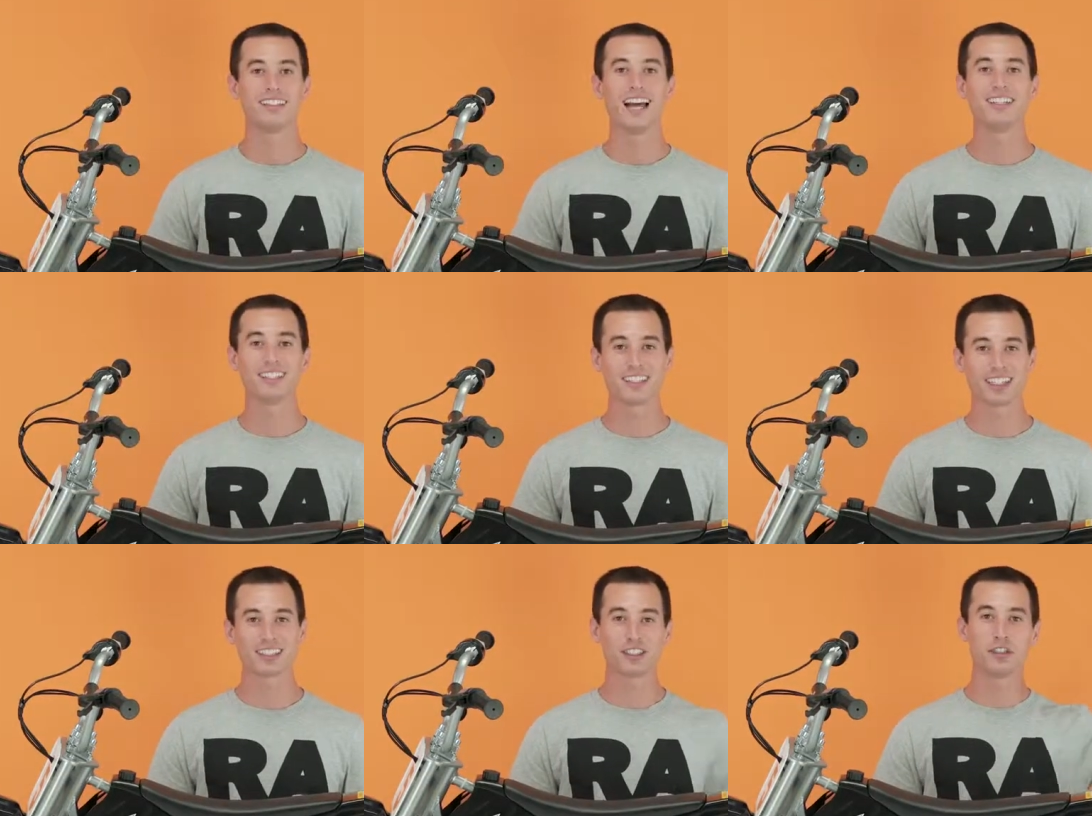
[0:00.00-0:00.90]
Now you can
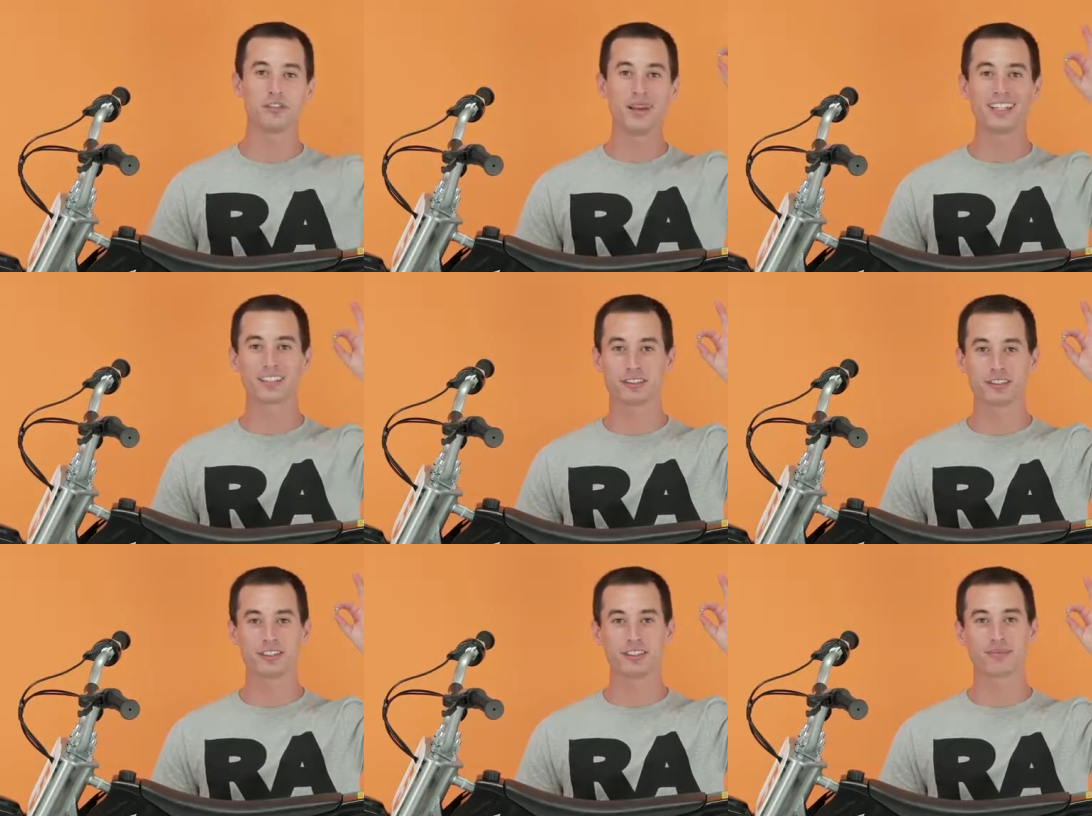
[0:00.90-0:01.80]
take your 2 remaining
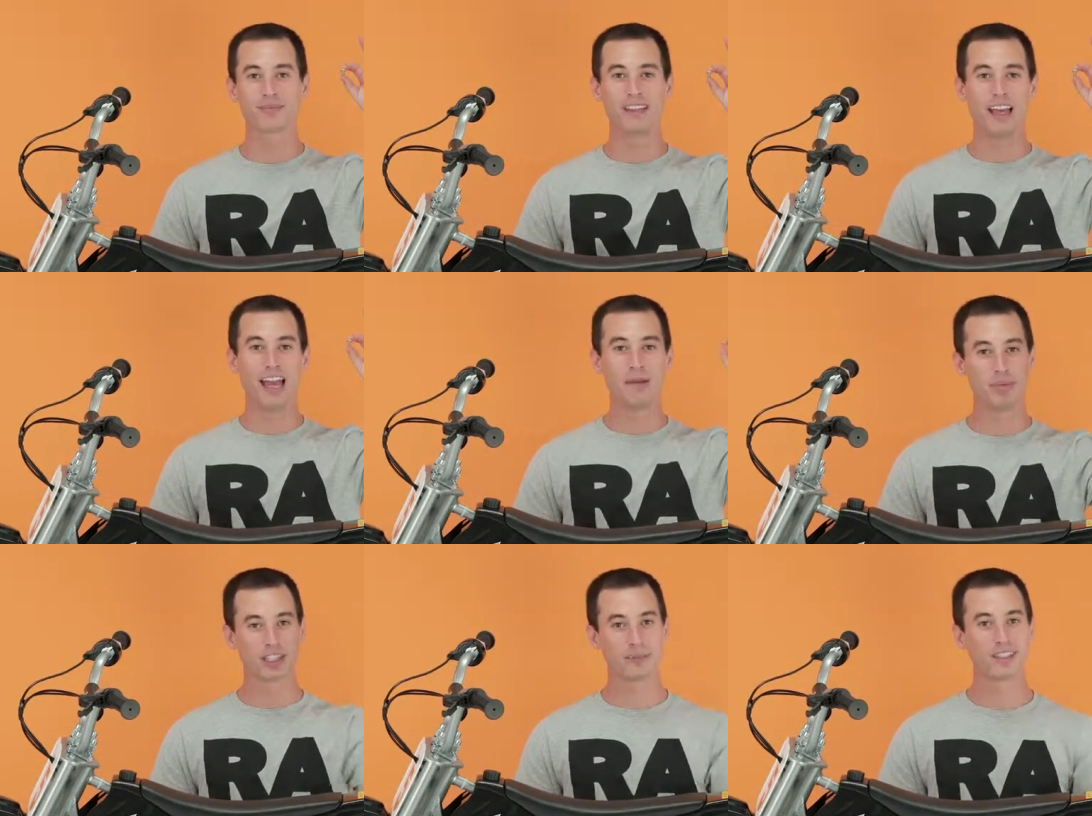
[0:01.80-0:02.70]
screws
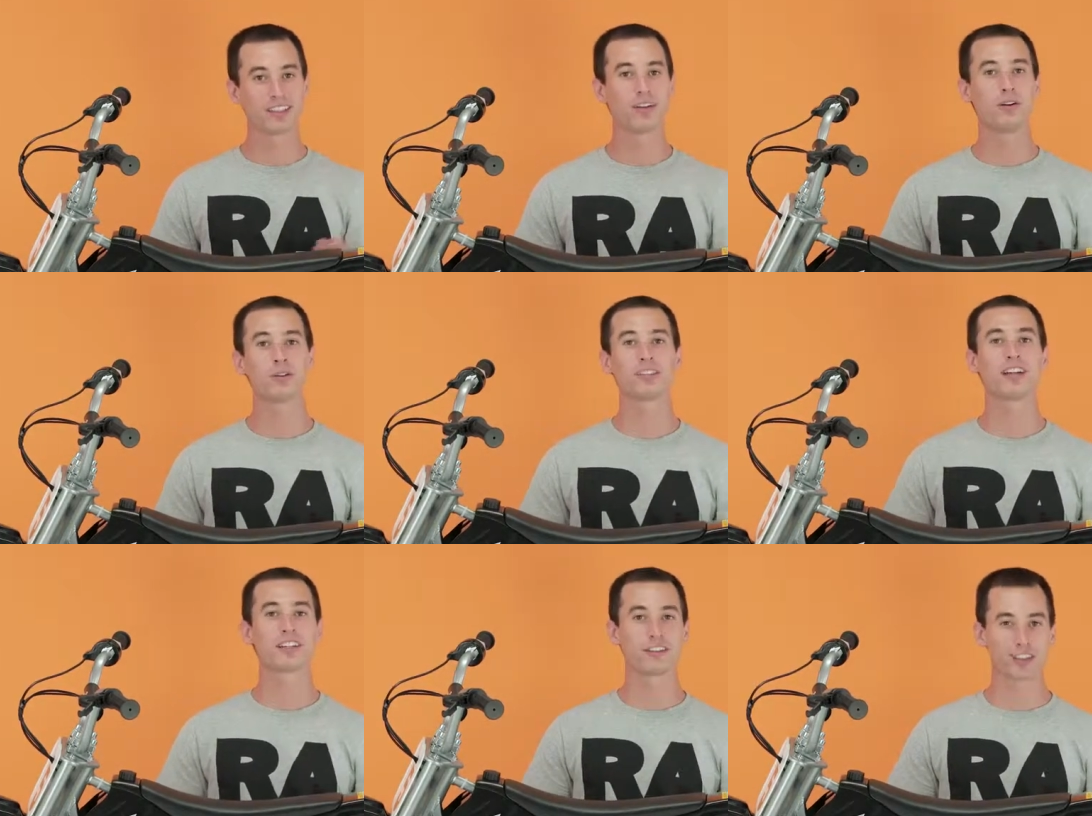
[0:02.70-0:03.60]
and put them into the holes
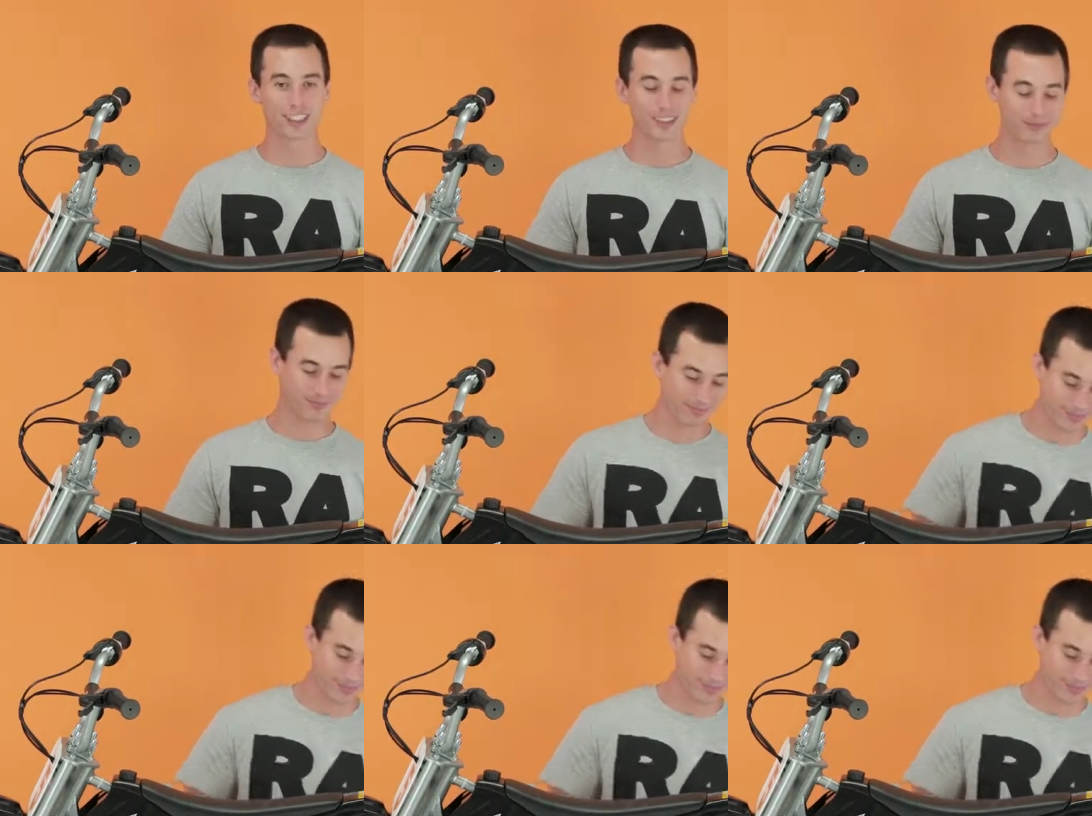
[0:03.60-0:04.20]
under the rear.